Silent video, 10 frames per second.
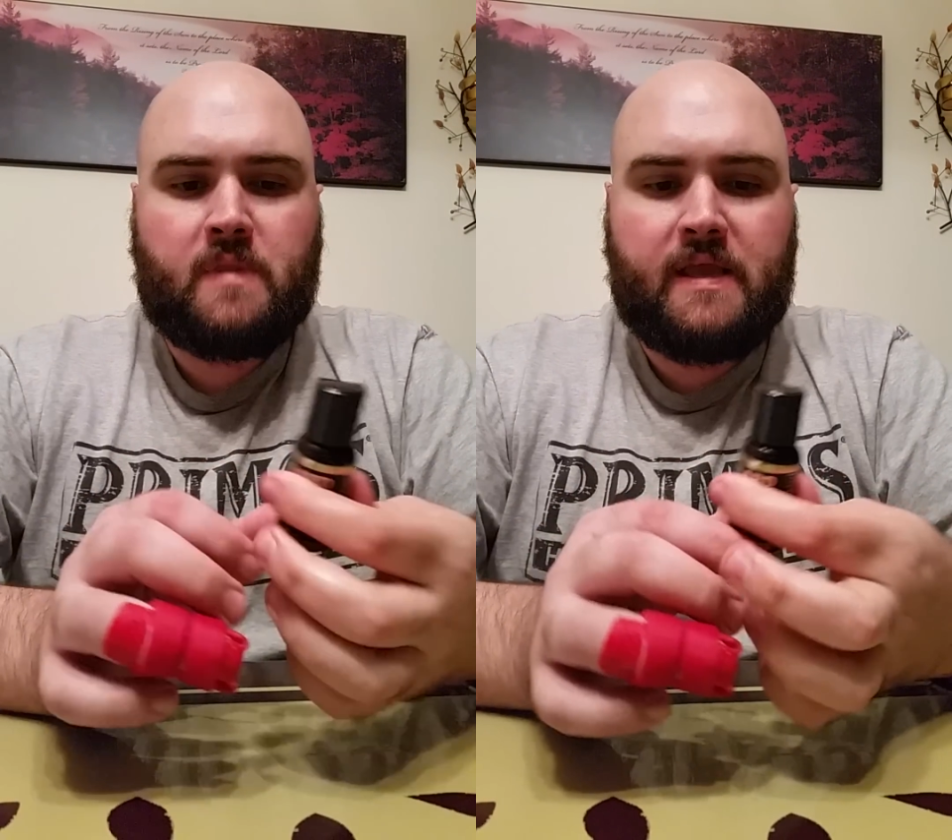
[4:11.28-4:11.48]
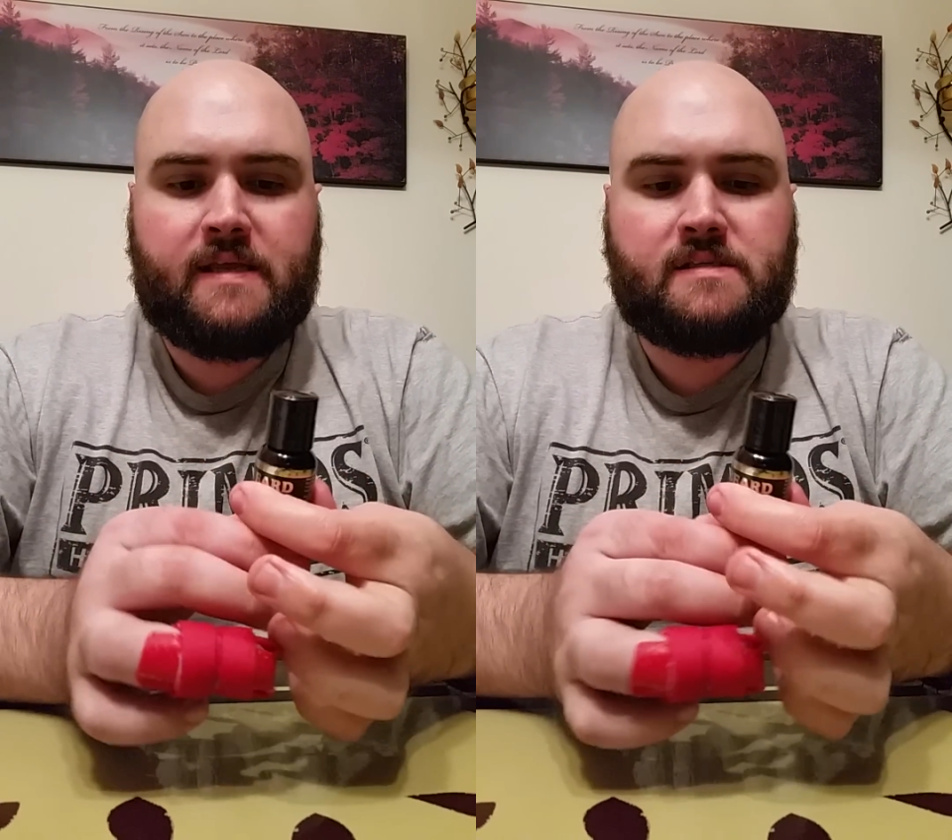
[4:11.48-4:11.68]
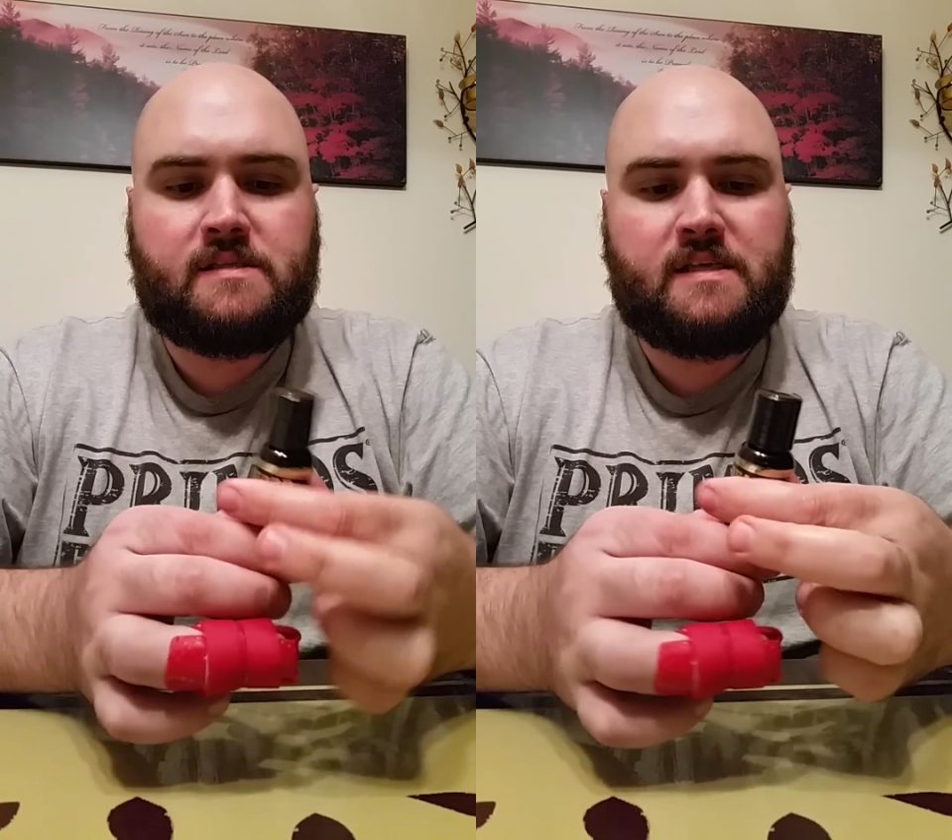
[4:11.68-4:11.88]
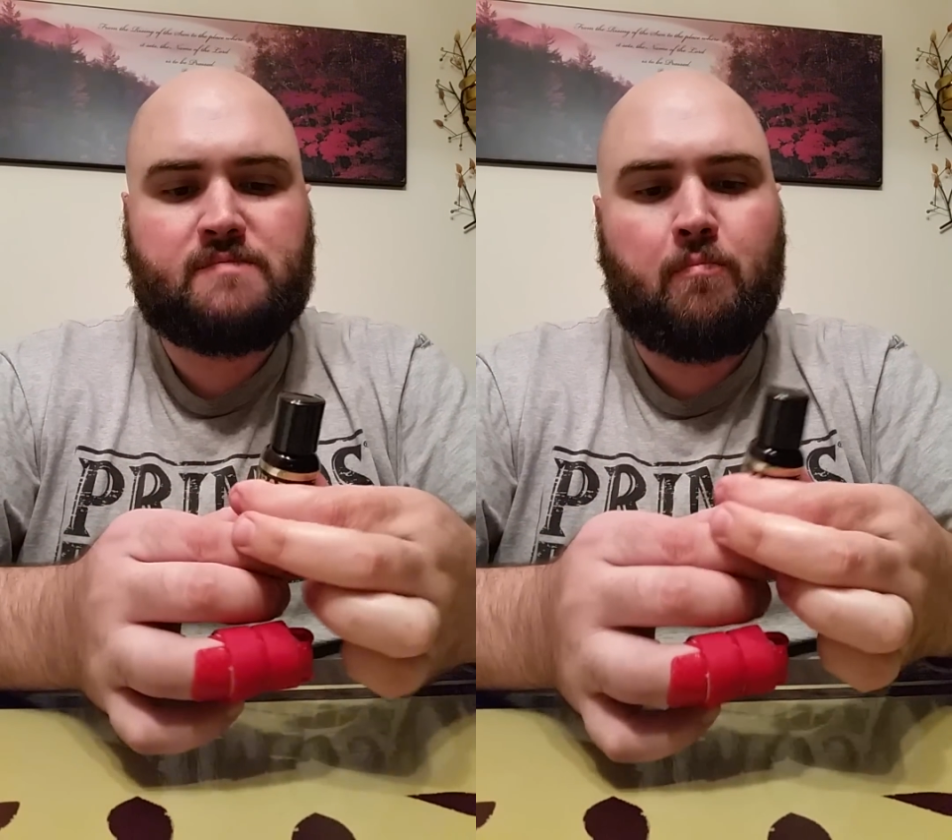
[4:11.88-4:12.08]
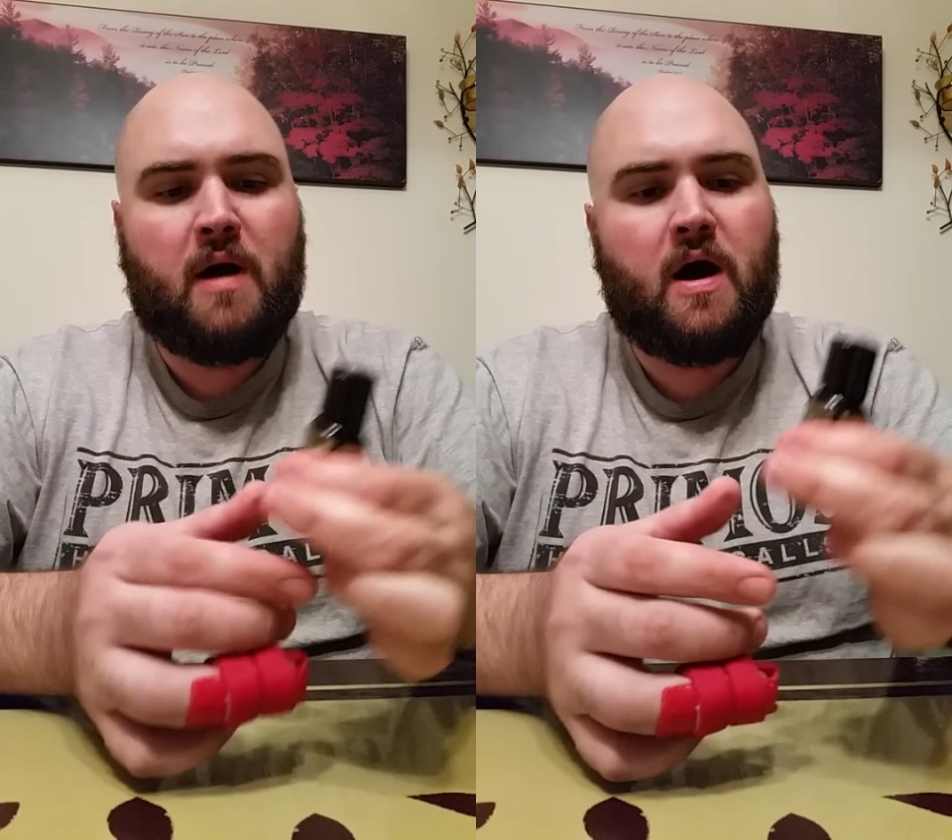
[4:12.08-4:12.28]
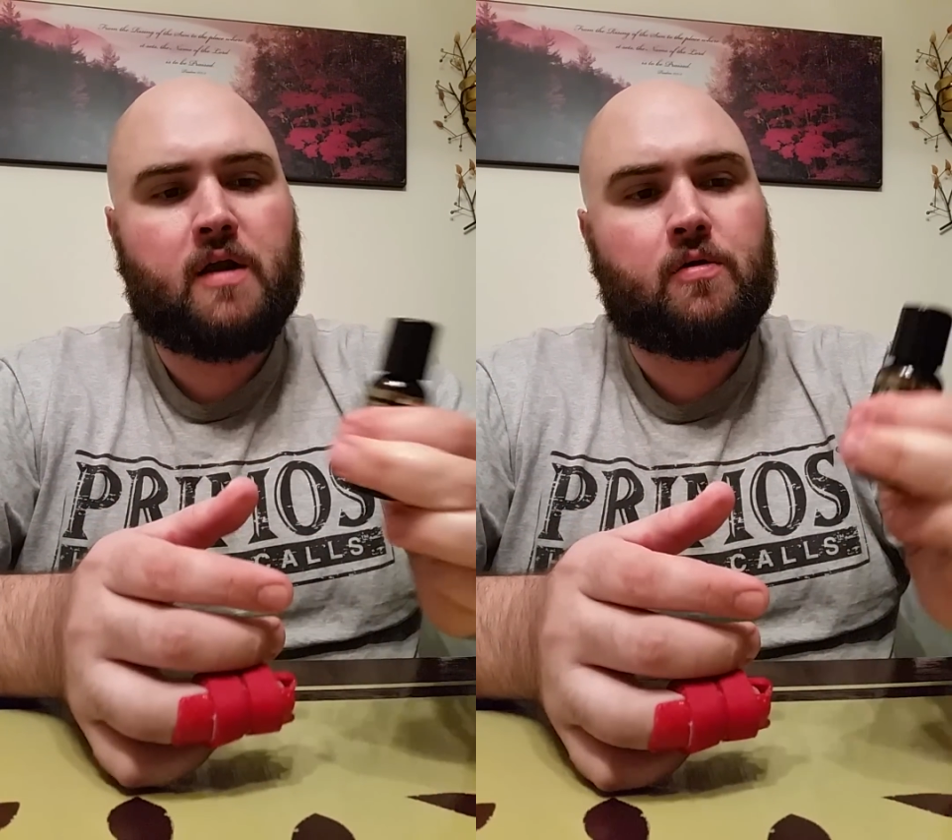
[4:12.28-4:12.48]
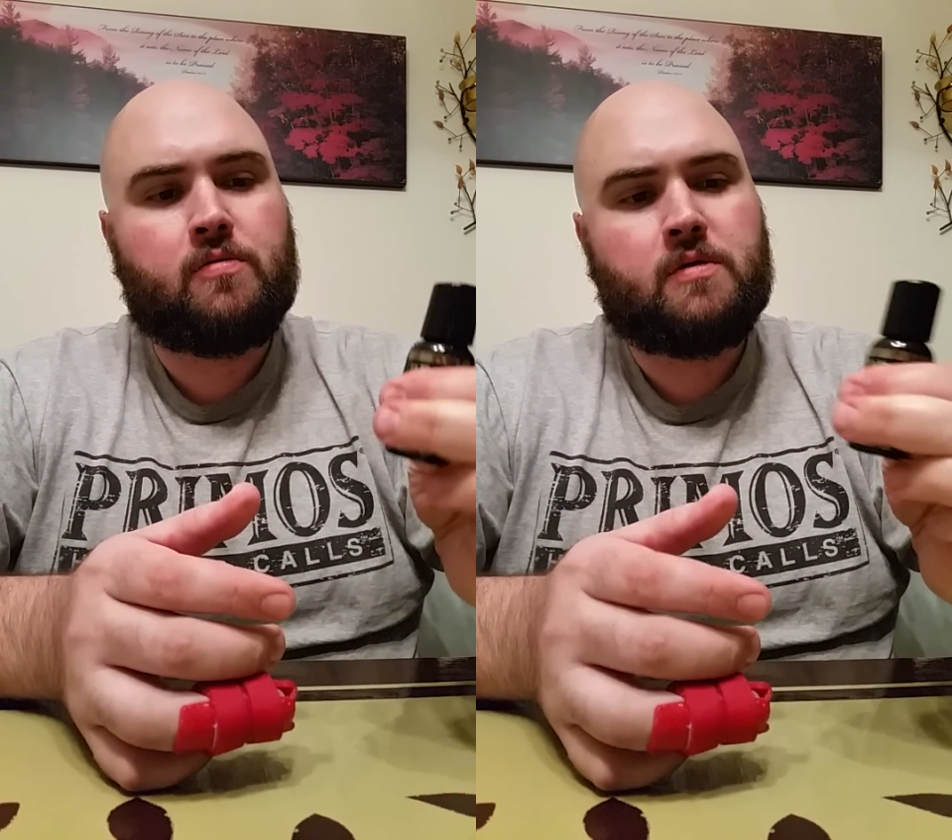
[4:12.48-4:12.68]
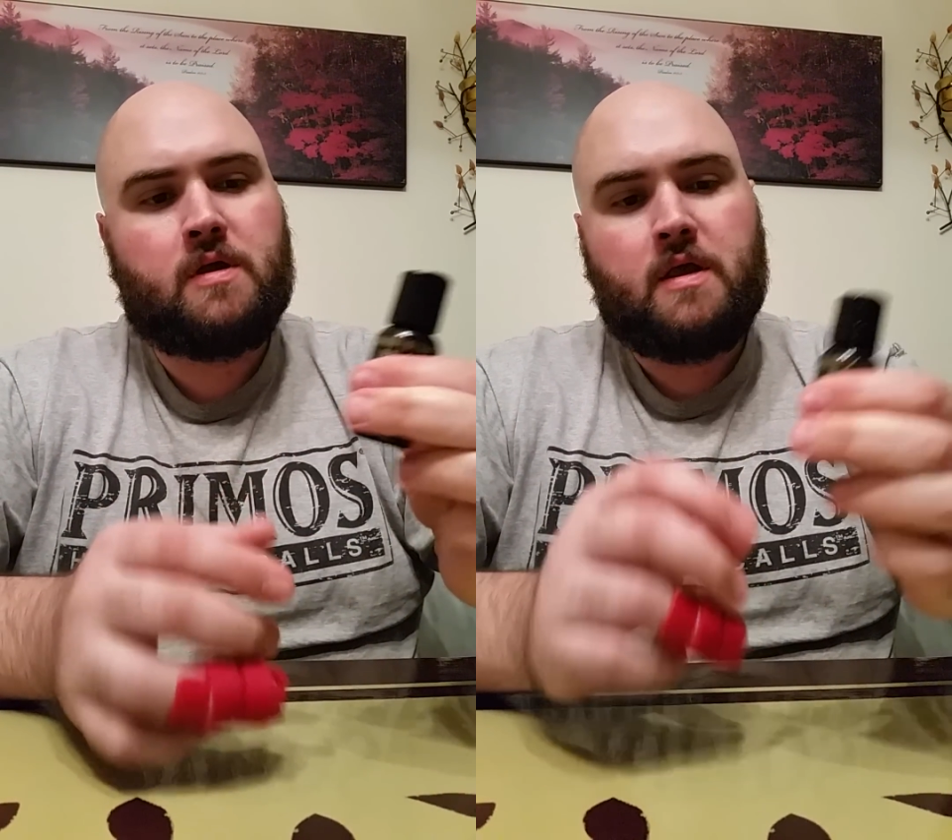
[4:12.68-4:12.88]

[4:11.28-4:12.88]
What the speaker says: is this bottle.